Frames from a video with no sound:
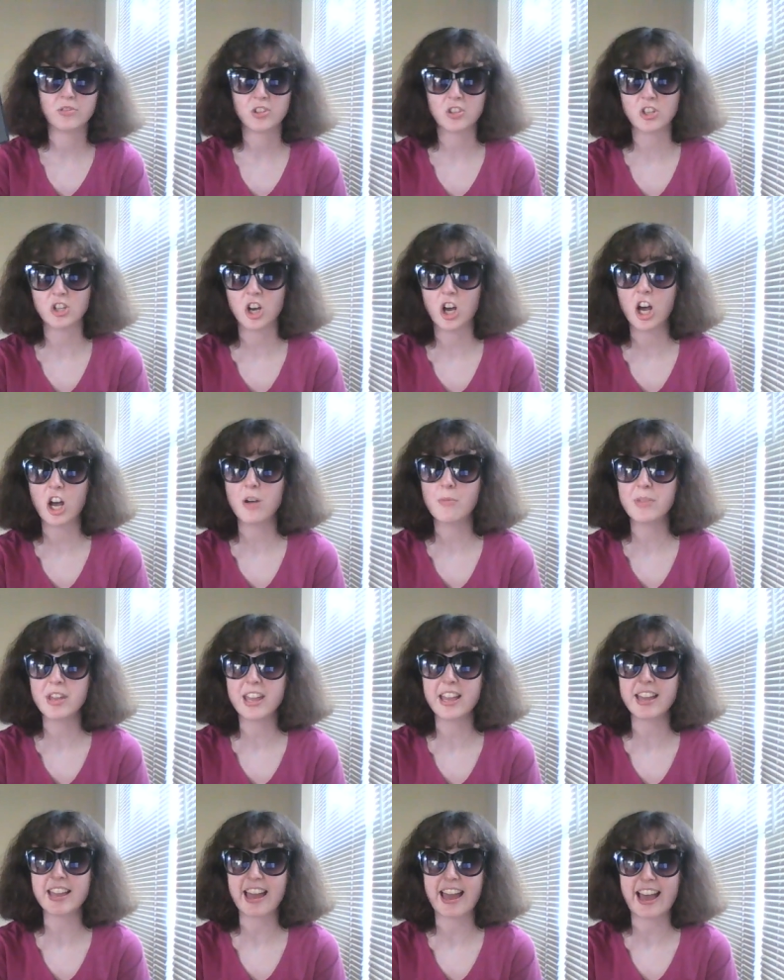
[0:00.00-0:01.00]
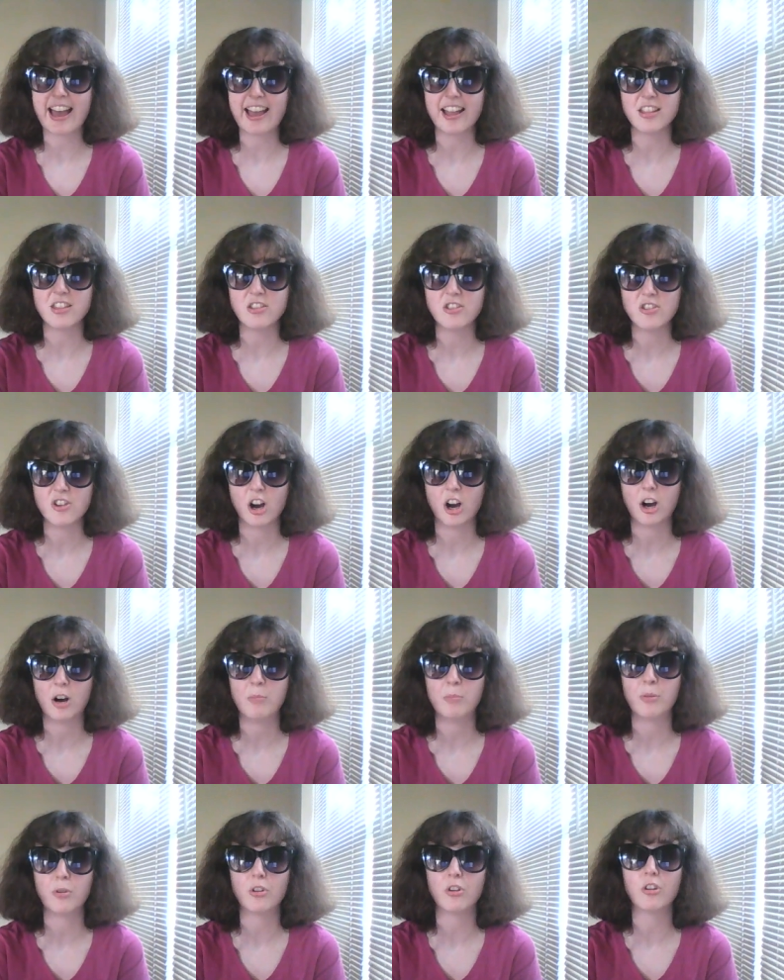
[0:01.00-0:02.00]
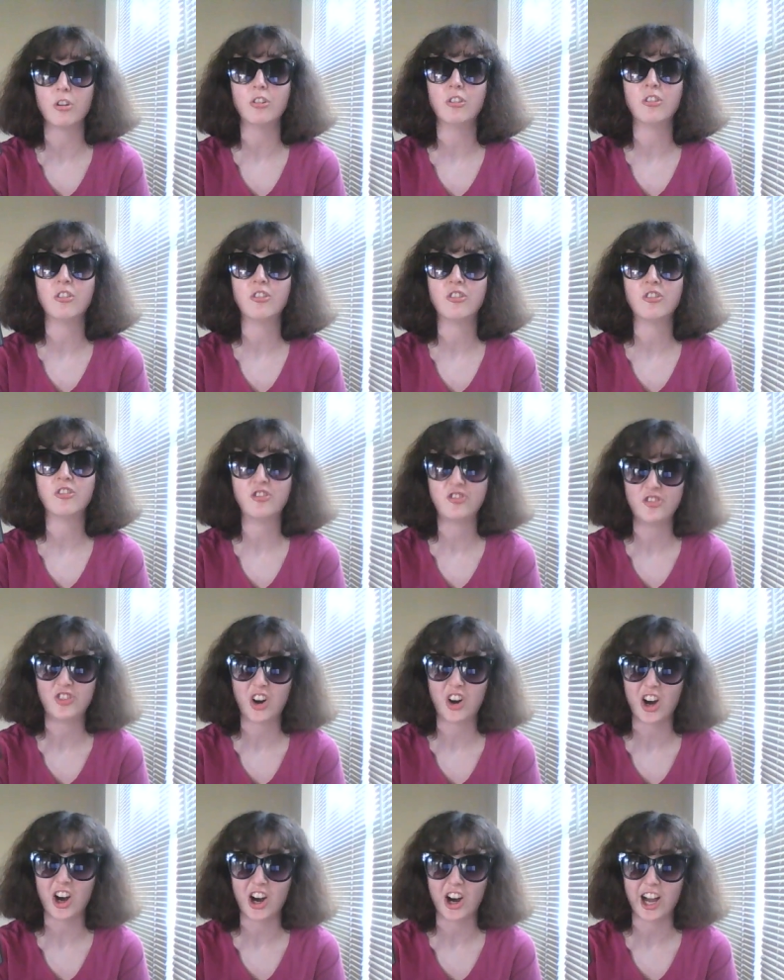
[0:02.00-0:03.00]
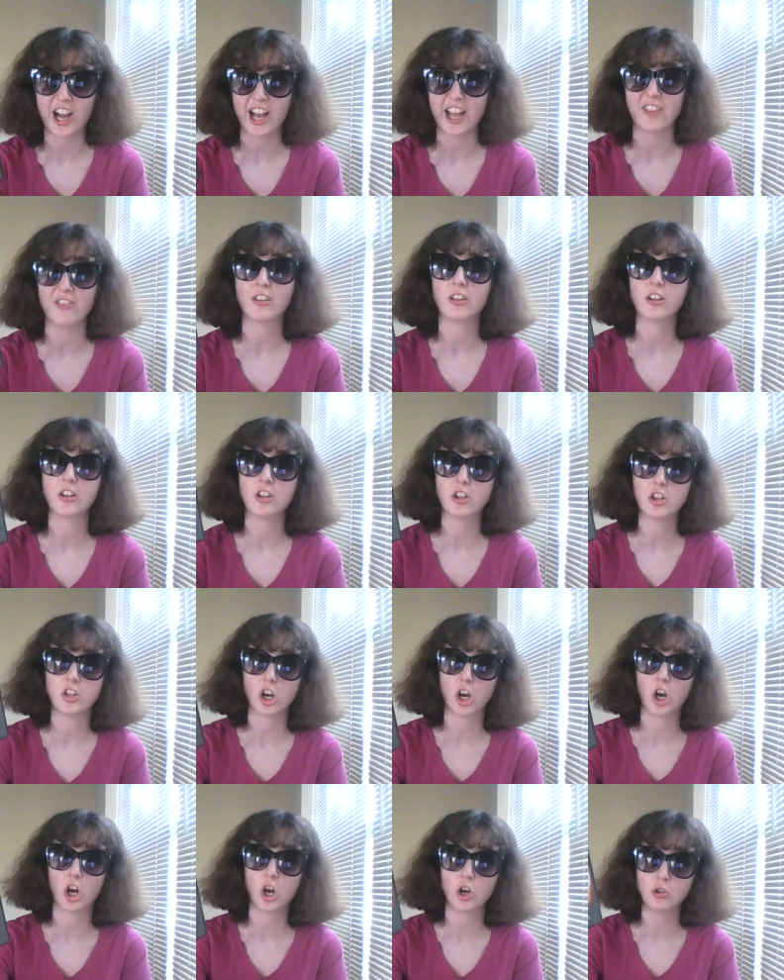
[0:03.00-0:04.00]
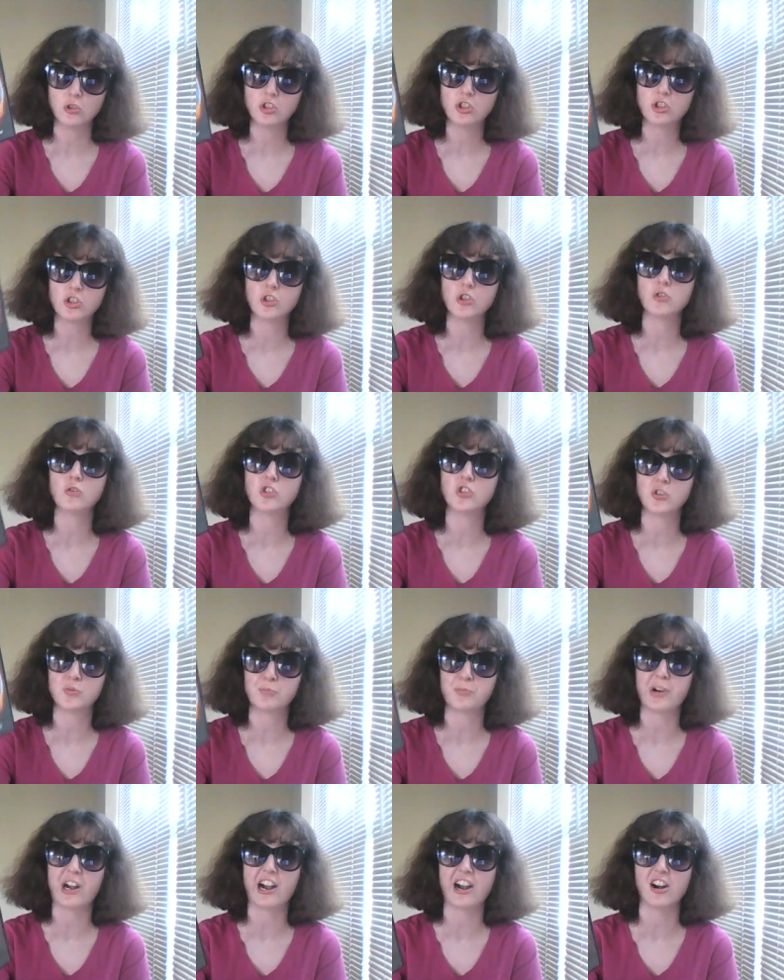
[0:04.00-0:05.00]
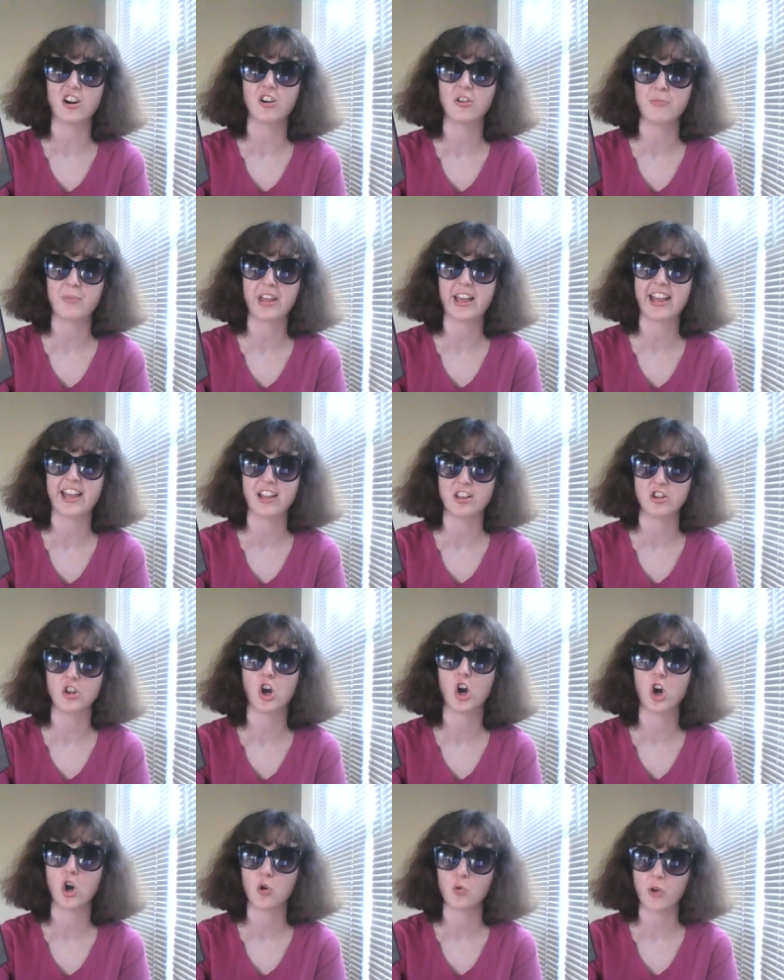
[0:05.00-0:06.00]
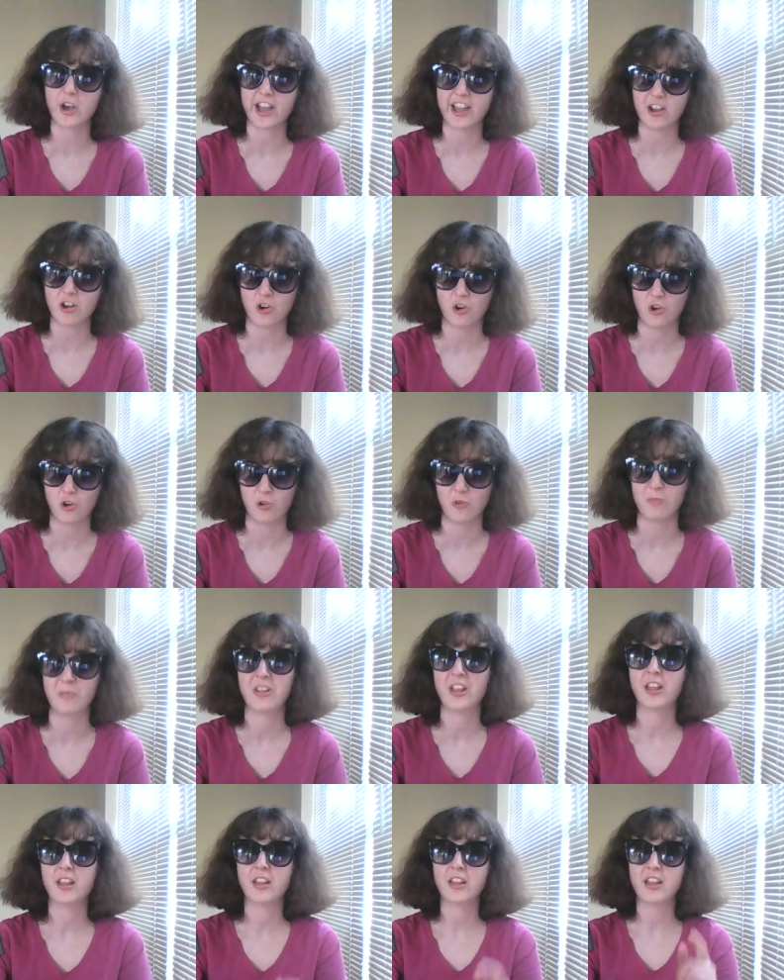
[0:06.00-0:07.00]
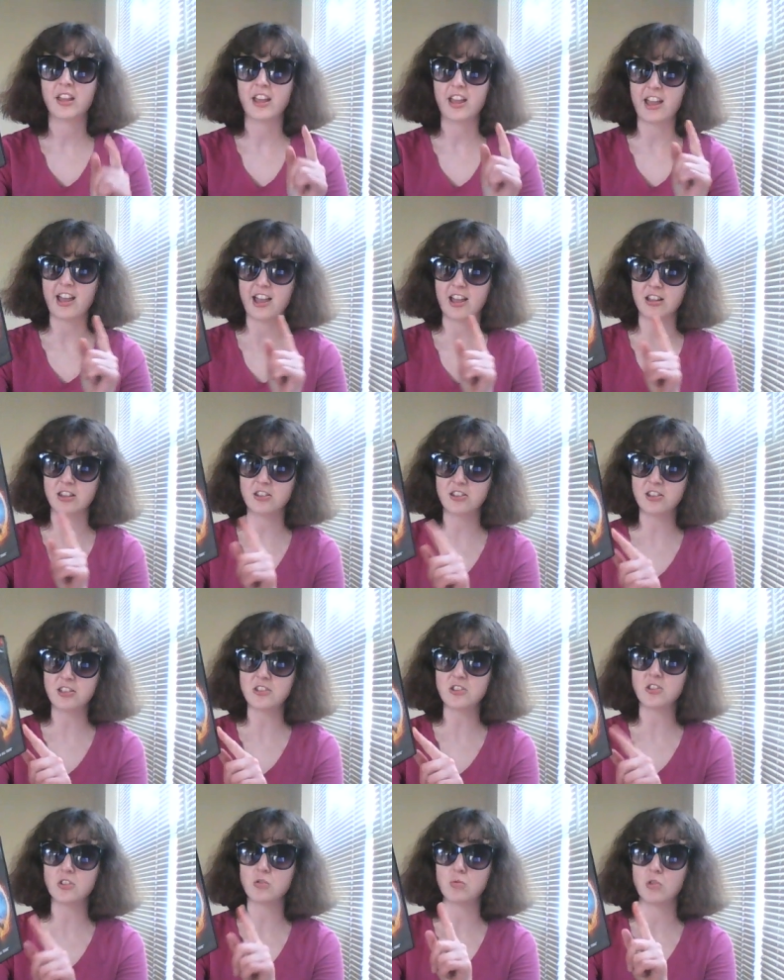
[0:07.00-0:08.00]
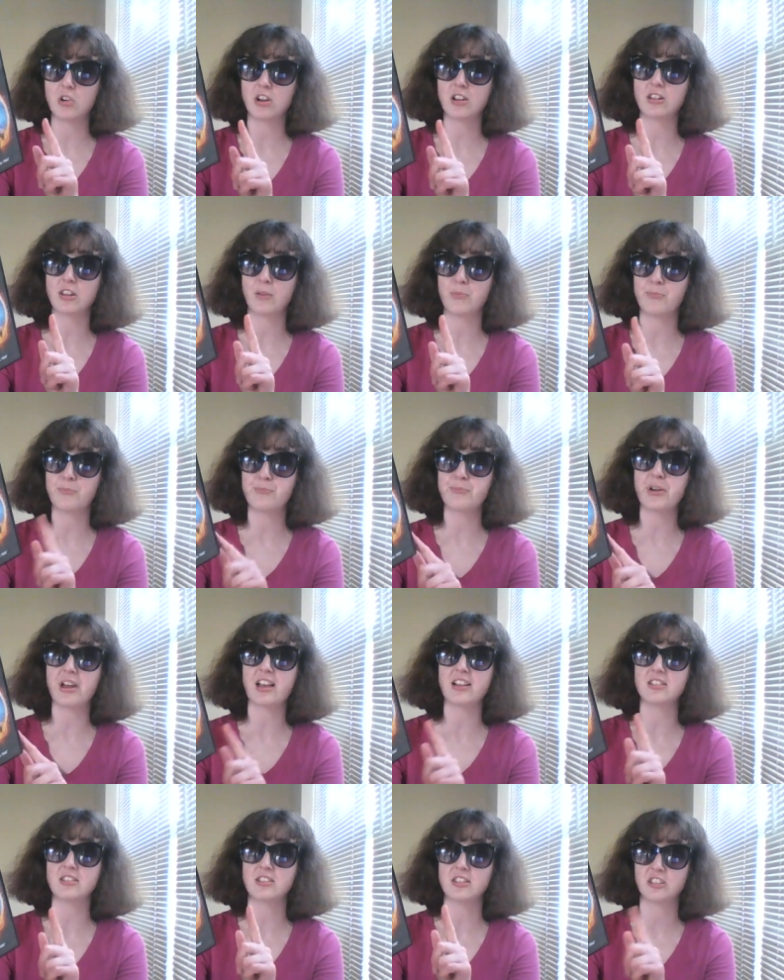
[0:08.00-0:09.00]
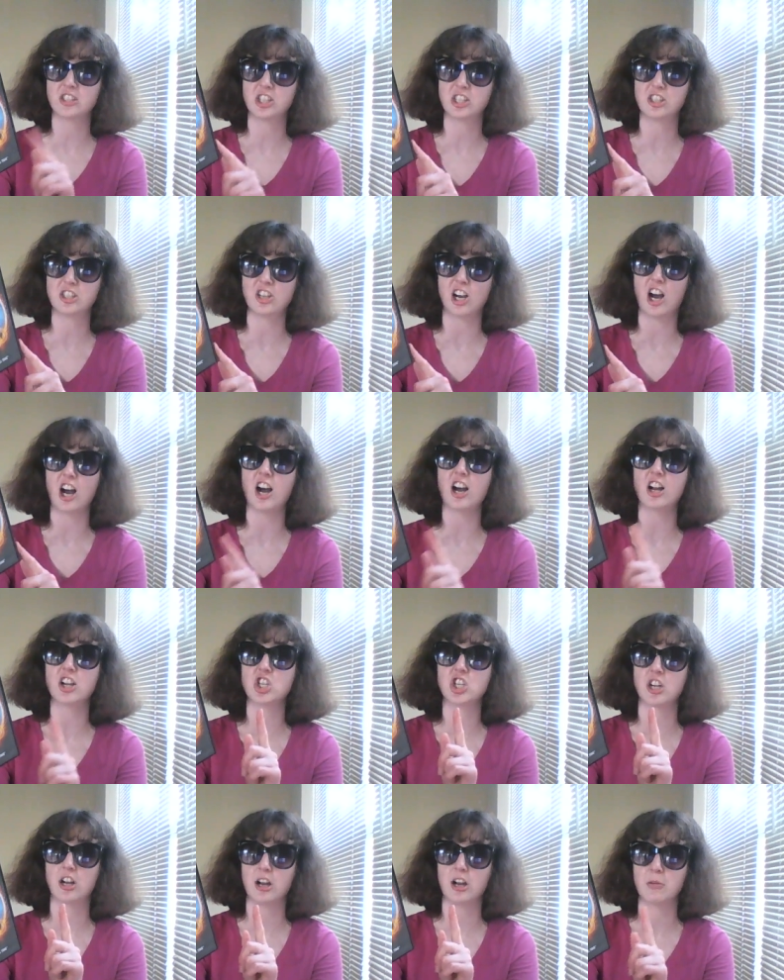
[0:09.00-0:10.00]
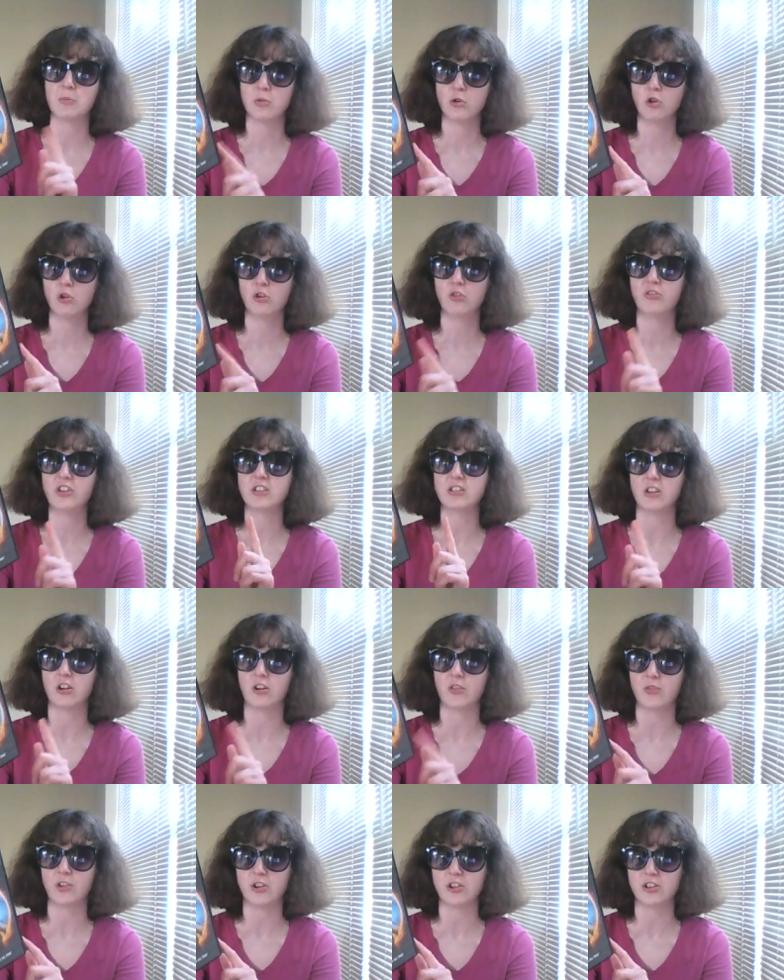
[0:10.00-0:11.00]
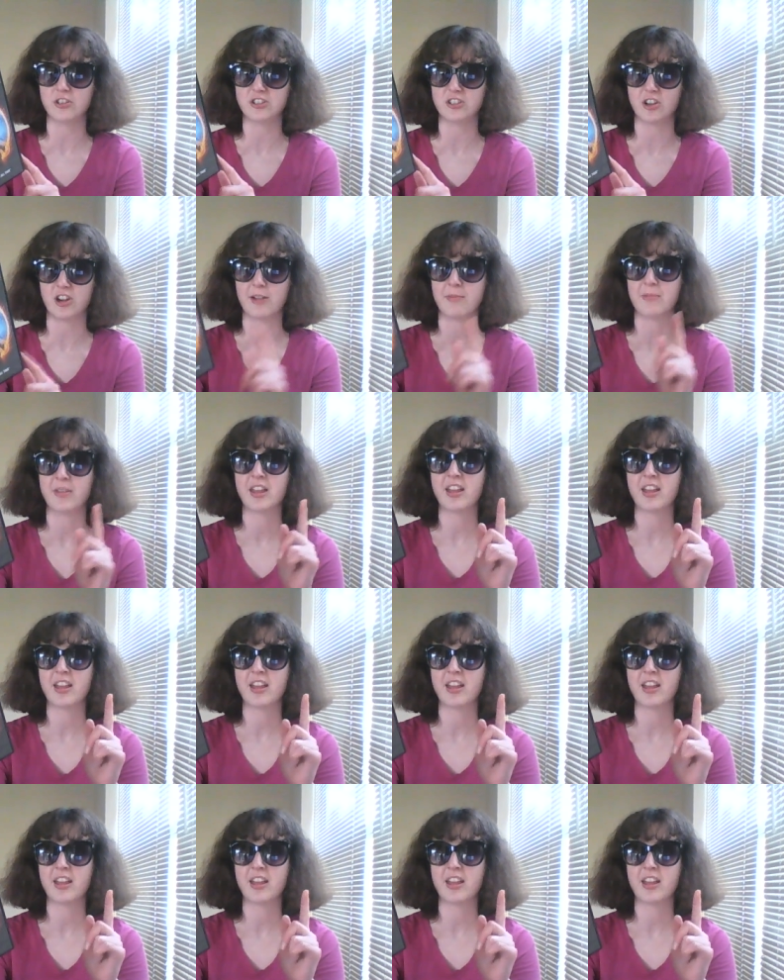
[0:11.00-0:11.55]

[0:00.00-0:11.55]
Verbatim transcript: coming at number five goes to Spider-Man No Way Home. And this is one of the best nostalgia movies of all time.